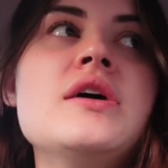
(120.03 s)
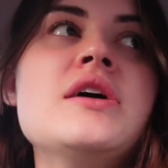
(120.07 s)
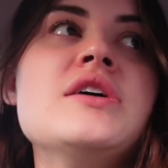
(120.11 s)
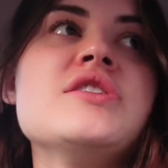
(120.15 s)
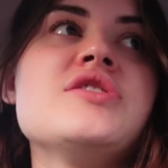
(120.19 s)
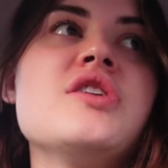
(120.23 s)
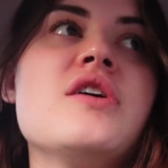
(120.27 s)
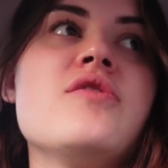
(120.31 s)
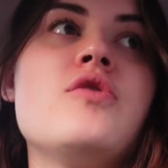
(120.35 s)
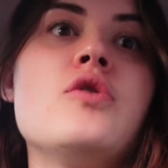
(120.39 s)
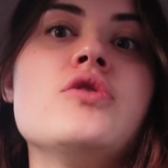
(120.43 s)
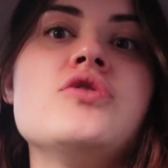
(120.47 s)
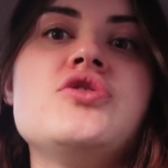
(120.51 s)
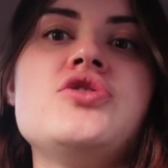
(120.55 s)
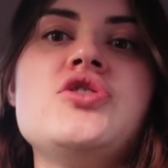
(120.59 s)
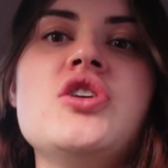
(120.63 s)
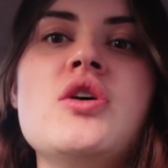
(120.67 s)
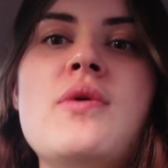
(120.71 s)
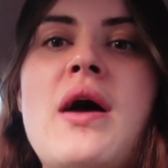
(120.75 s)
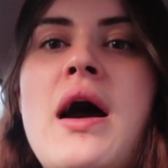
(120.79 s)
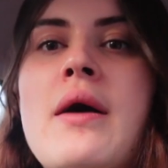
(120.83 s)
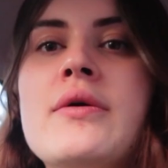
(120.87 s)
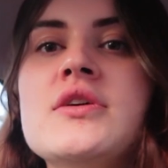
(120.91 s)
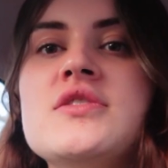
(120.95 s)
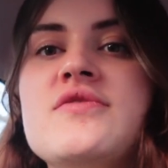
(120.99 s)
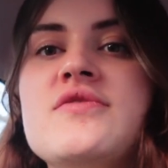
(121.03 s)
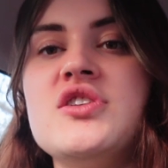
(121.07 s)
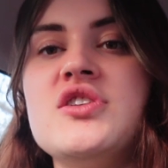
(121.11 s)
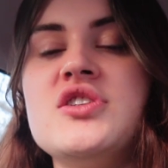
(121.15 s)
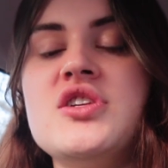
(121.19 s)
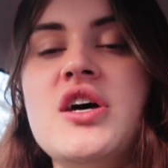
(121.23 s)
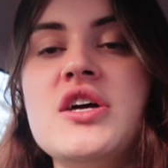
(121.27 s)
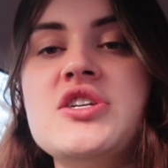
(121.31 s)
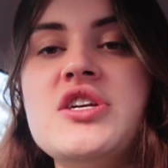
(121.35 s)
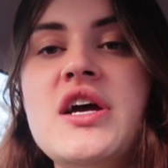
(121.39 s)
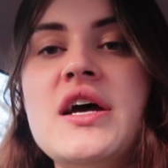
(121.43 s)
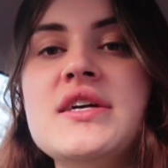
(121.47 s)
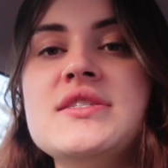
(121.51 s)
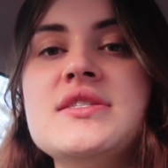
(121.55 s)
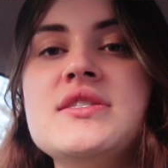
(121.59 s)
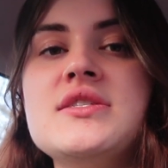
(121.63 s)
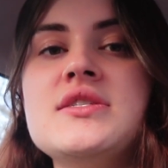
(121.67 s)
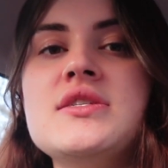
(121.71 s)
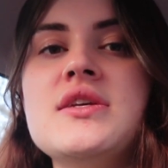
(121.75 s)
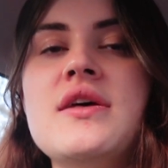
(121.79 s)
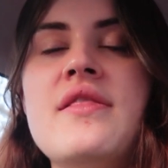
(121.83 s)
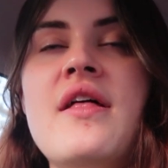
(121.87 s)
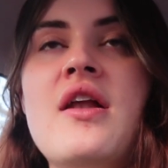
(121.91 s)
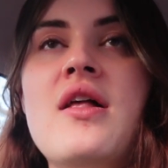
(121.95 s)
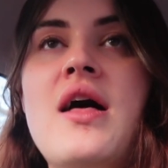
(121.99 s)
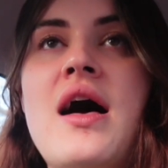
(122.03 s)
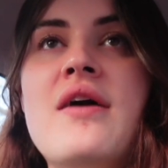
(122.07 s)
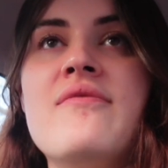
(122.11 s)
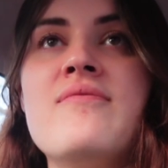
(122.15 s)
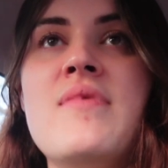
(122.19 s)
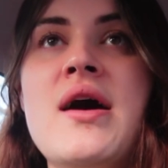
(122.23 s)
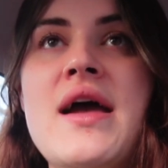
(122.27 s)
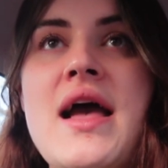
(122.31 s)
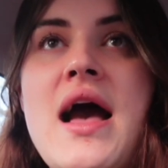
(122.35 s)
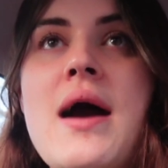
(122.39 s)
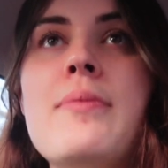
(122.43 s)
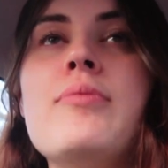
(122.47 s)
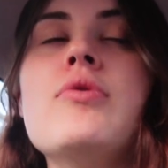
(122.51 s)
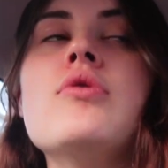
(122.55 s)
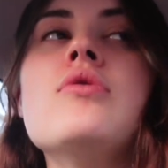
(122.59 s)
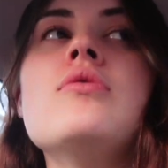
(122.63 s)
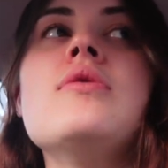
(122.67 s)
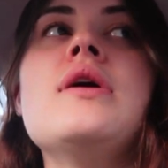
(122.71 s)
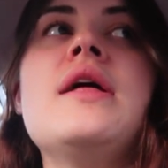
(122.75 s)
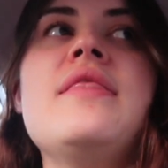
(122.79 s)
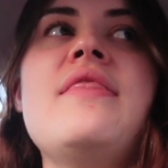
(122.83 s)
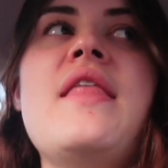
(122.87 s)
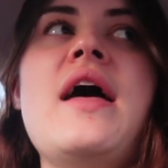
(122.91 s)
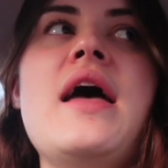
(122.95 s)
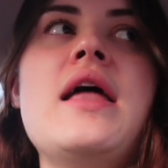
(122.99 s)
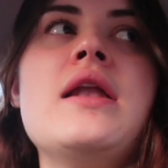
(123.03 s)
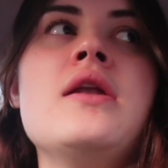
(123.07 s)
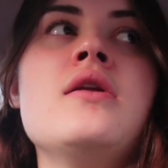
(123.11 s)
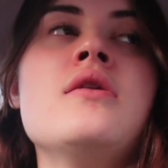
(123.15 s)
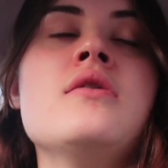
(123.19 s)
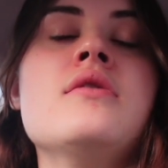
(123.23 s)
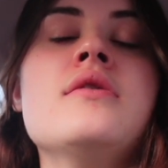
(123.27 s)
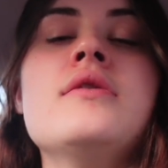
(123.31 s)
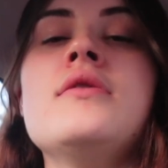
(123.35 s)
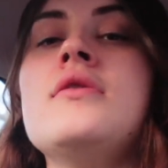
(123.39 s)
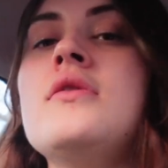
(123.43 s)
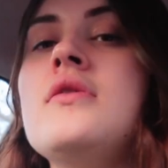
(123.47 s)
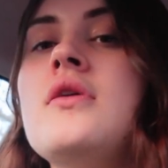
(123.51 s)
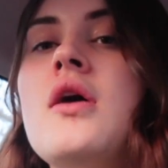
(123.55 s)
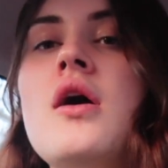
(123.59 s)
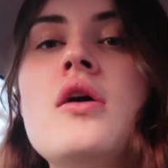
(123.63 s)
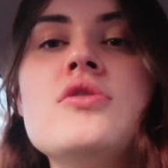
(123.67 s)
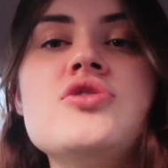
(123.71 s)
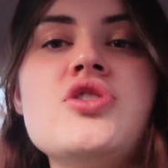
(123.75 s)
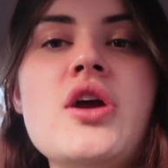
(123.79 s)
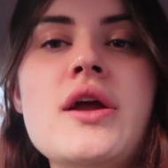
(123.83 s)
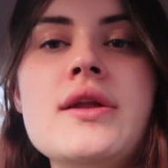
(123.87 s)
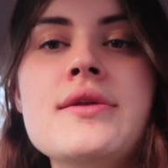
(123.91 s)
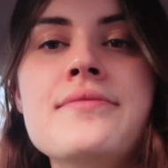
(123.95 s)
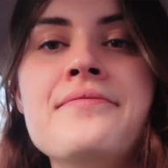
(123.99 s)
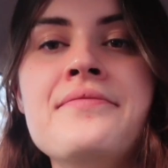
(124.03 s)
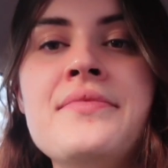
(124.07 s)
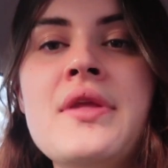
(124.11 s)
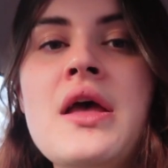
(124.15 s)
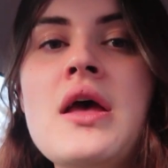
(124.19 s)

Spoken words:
So I've got 2 hours digest, then I'll have my apple and then I'll train.